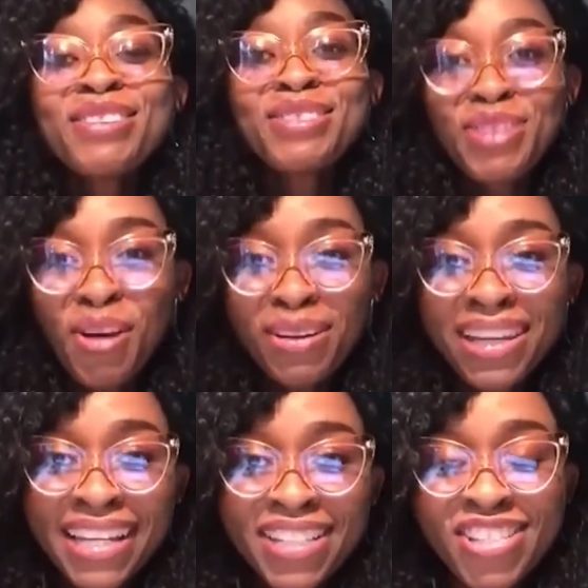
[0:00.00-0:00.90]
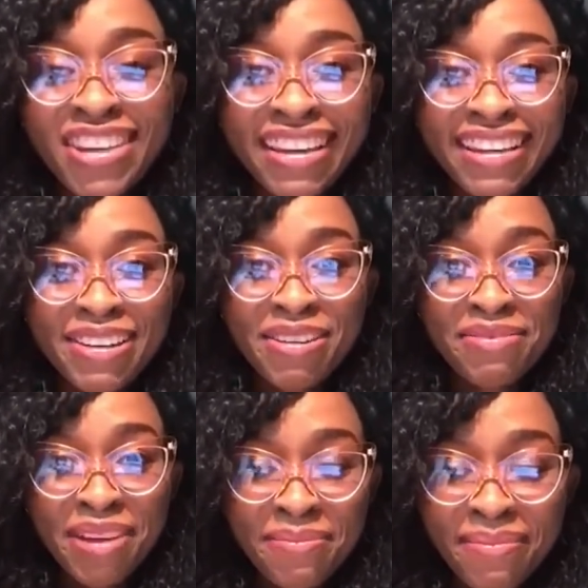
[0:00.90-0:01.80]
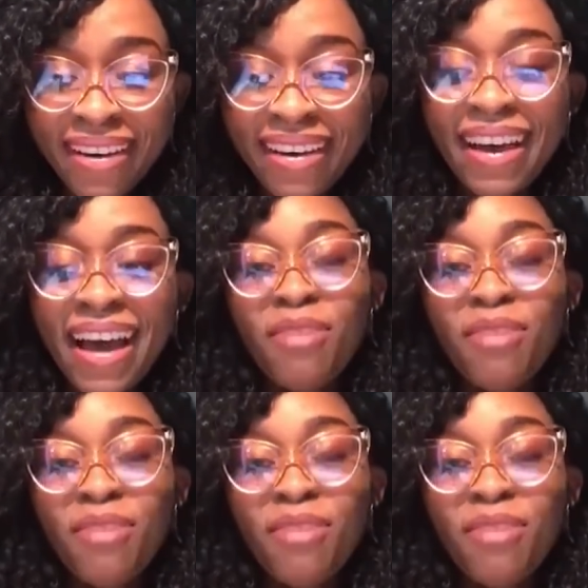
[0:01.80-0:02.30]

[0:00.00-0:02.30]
So last year in November,